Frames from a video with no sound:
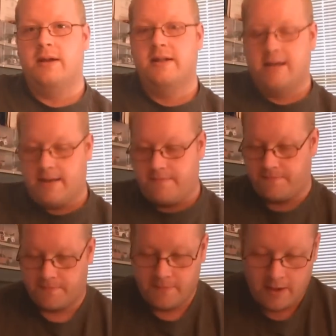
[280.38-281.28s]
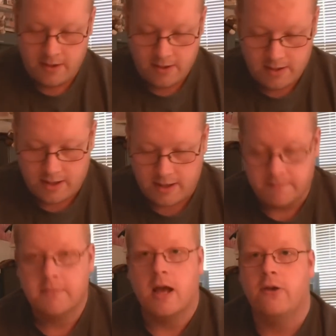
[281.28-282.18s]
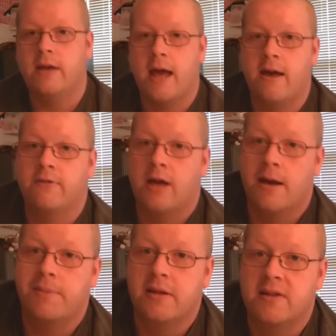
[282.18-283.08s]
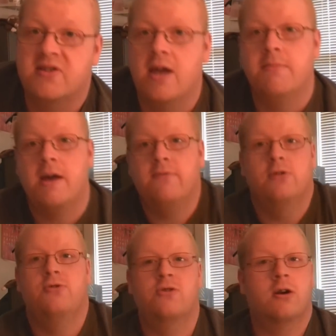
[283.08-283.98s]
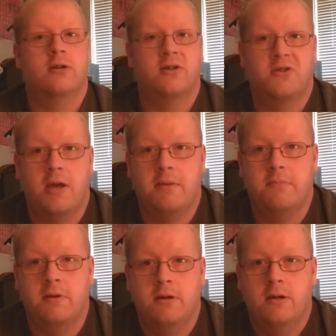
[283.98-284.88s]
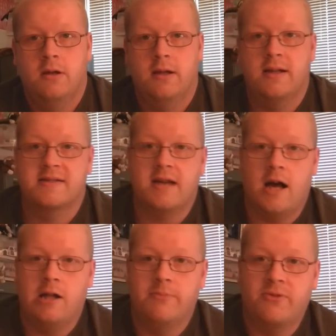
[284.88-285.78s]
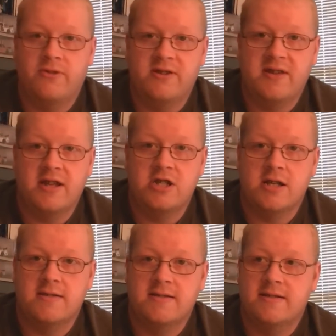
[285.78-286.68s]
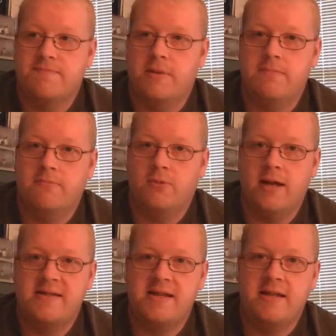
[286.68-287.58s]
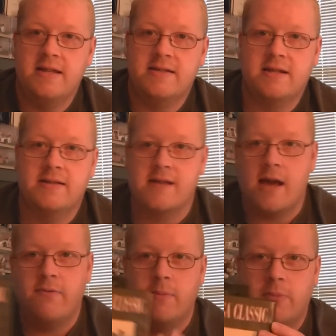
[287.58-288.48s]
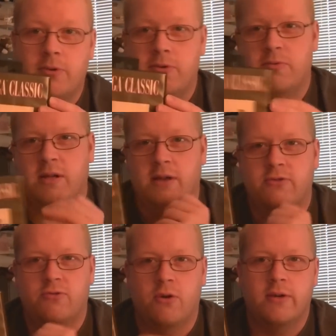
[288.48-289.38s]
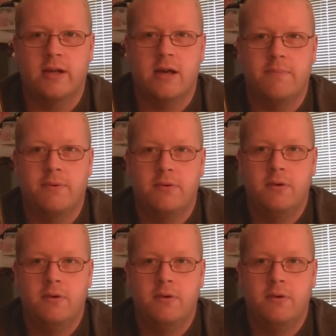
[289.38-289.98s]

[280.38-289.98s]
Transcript: playing that. I already have a copy of this game. I have a loose card of this game, and that's Columns for the Sega Genesis. But when I seen this, because I remember when I was growing up,